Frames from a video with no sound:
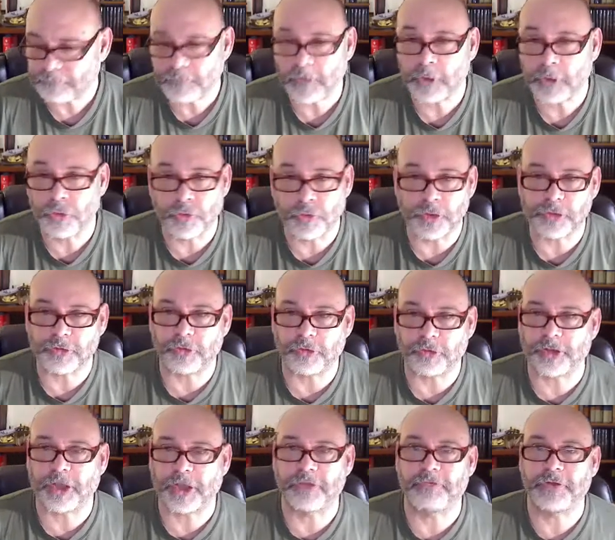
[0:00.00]
you can turn
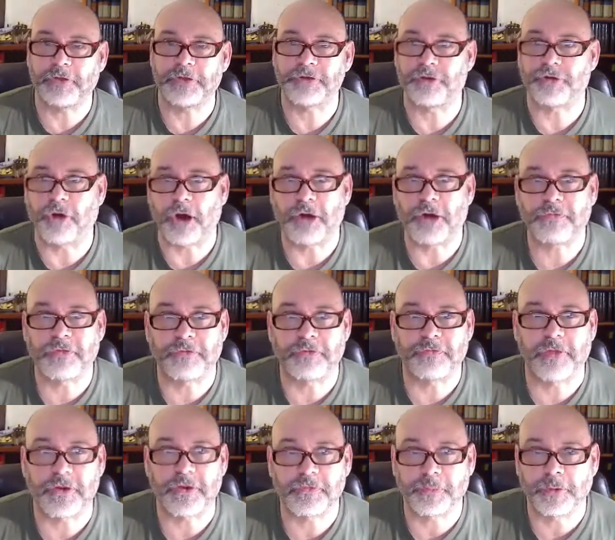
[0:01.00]
that feature off in
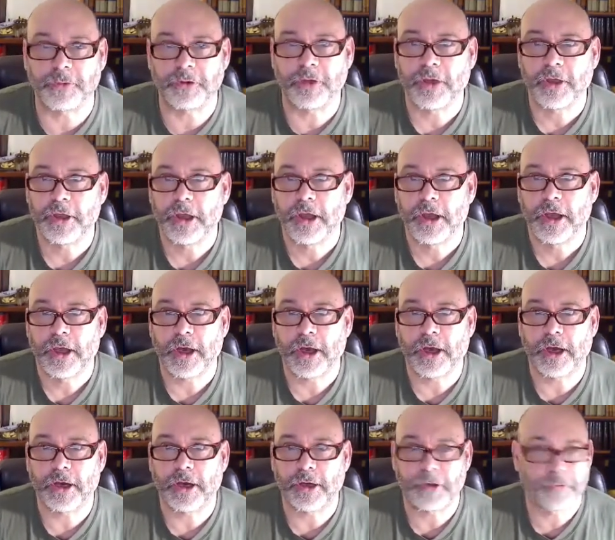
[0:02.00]
Facebook.
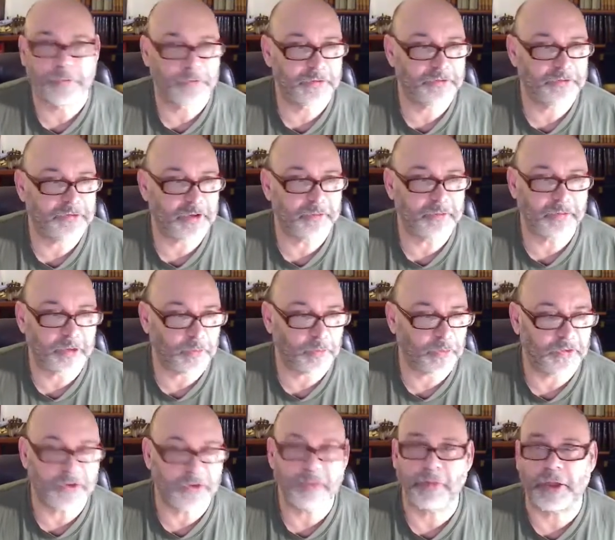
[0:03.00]
Same thing
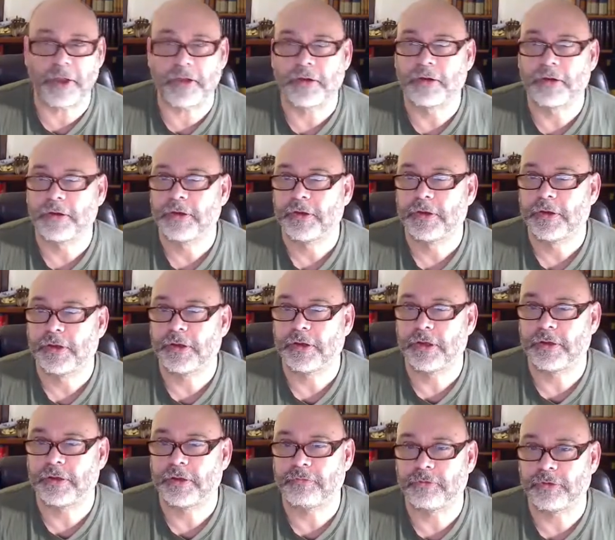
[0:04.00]
with email.
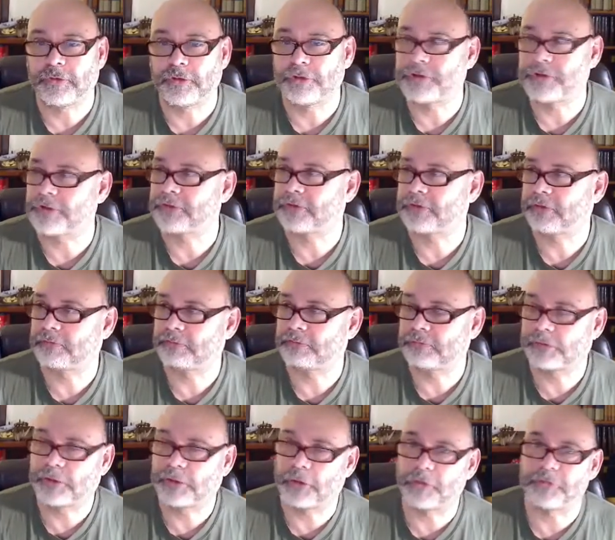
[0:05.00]
If you can just
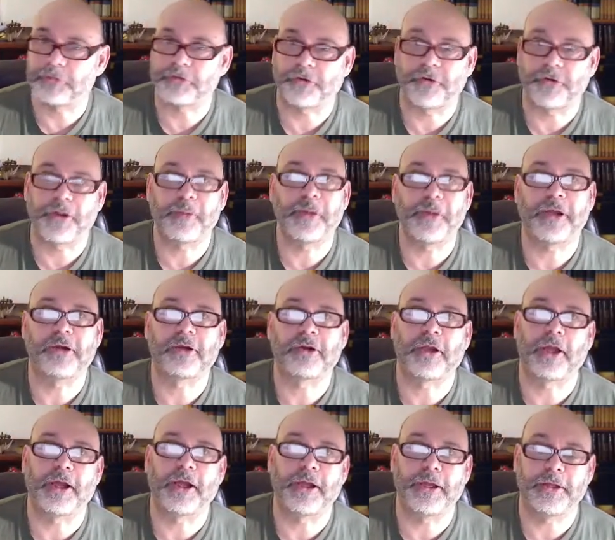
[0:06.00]
close your email
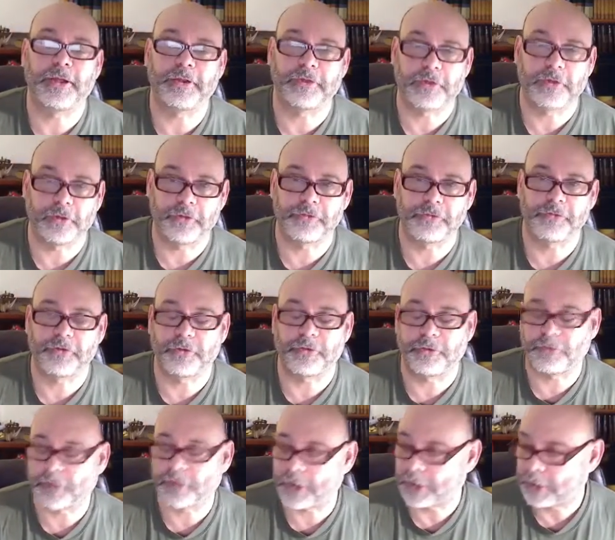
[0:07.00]
client, close
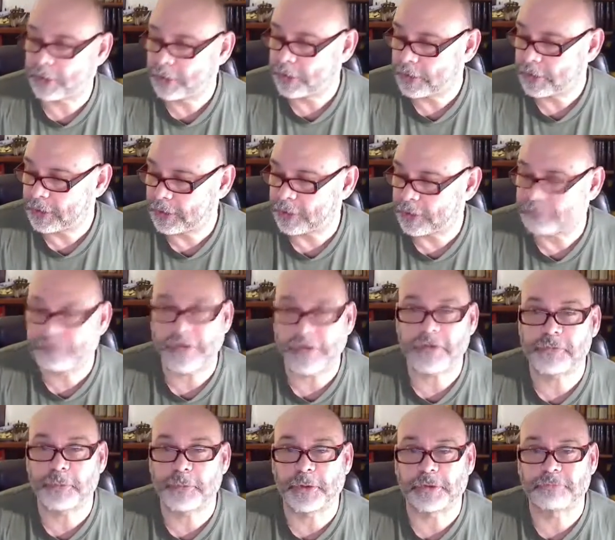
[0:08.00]
your
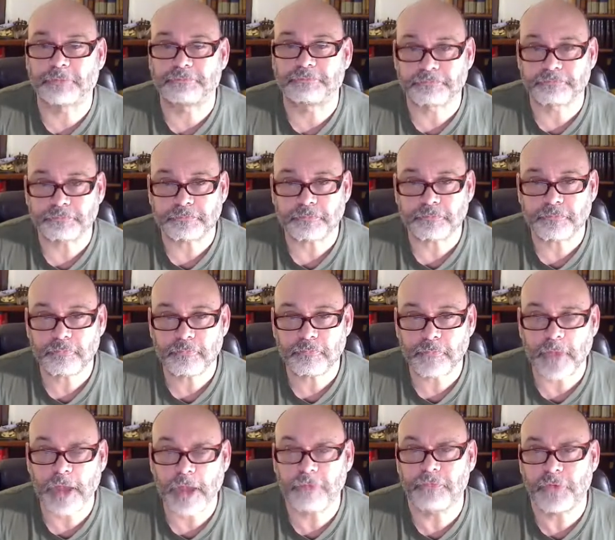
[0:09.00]
Facebook,
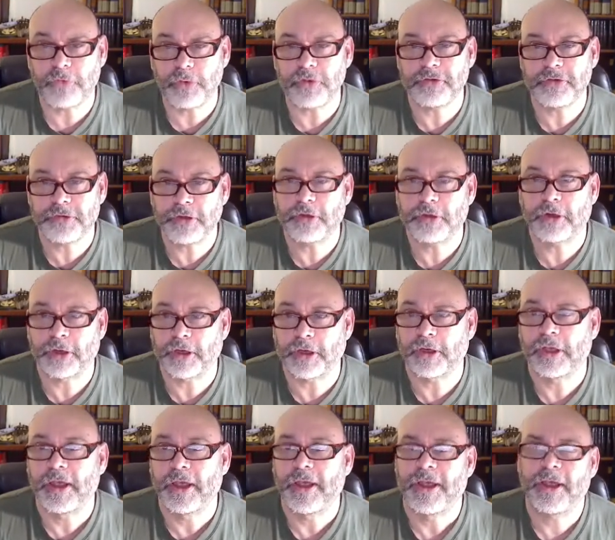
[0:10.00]
and focus in on it.
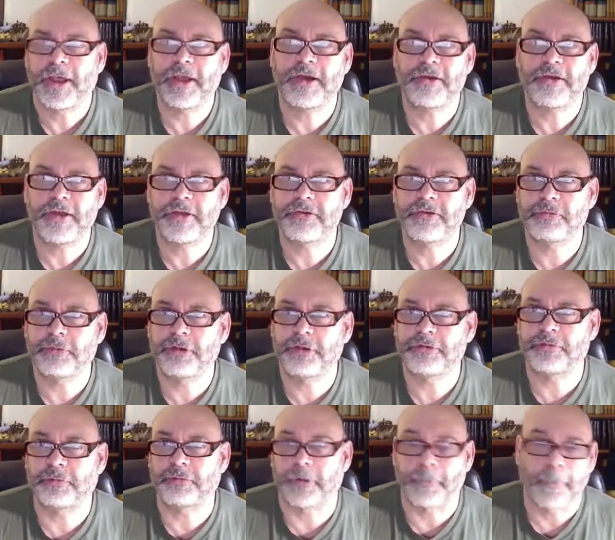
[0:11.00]
And it takes some
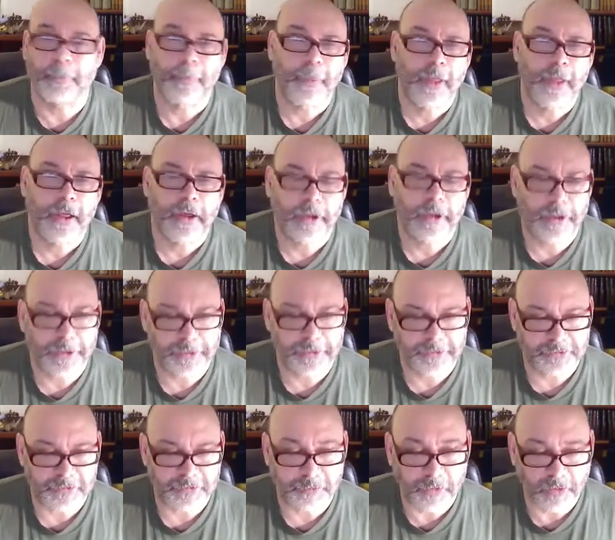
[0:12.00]
discipline.
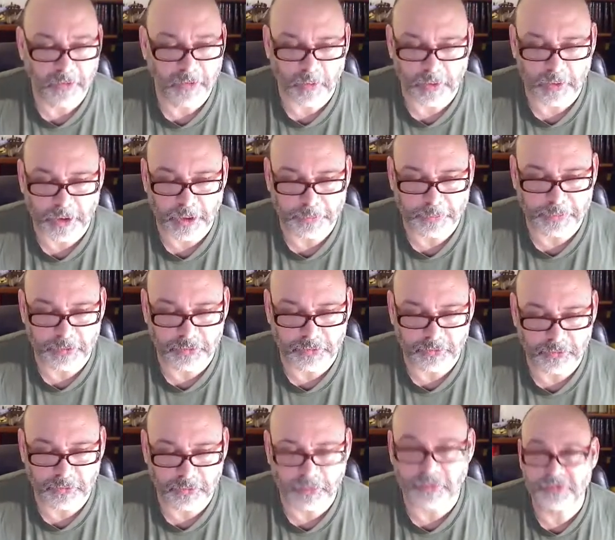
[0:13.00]
Something that will help you
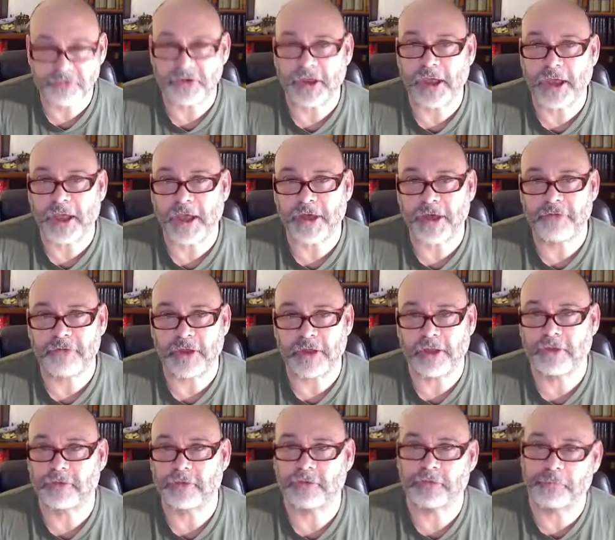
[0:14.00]
too to have
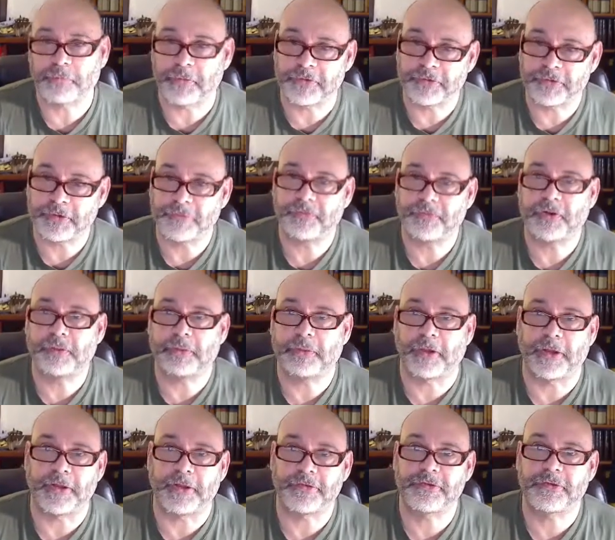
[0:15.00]
a specific
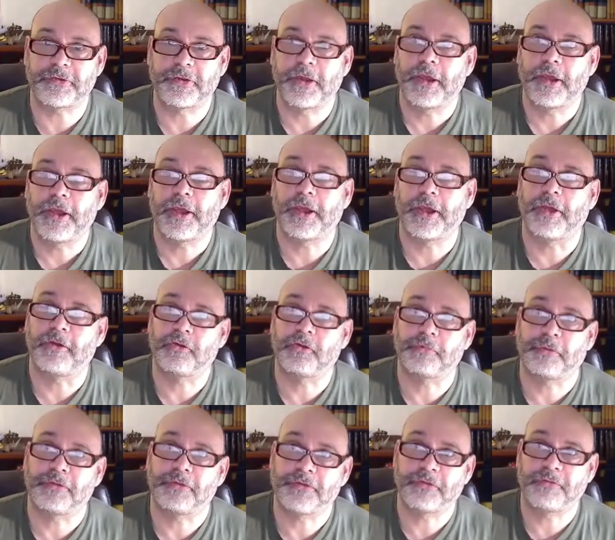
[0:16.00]
place and a
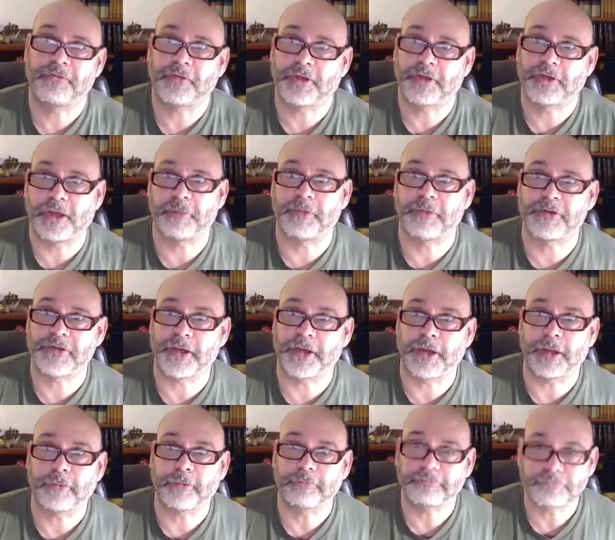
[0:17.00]
specific time to
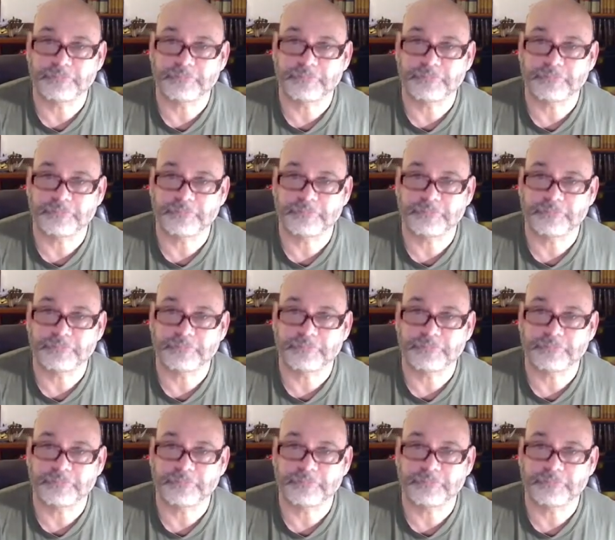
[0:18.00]
study.